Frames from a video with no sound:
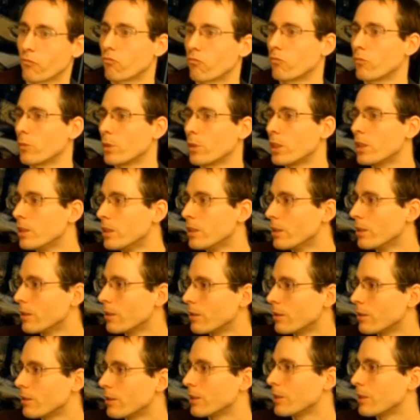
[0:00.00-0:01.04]

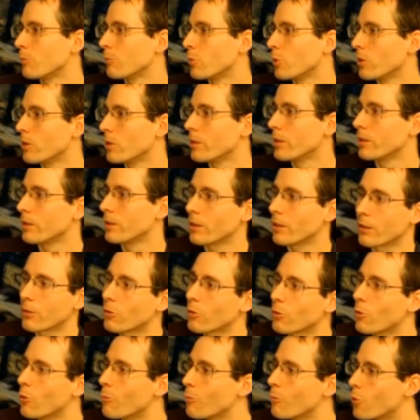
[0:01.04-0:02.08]
Here in Berlin, I
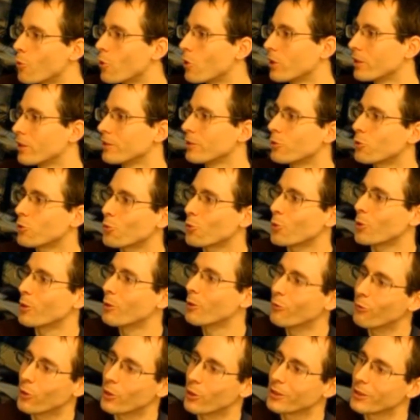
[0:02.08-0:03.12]
go more on the shorter
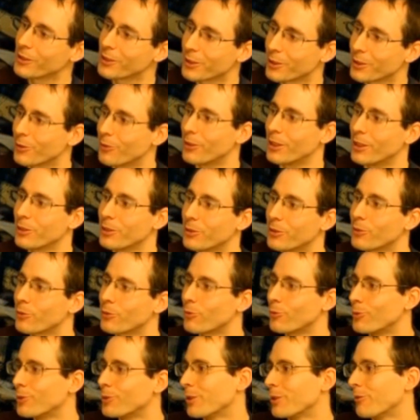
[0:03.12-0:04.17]
ones, so
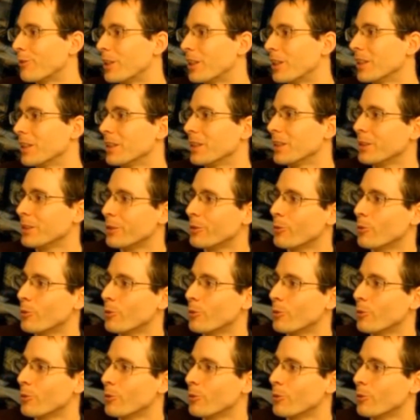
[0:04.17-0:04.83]
Counterbalance.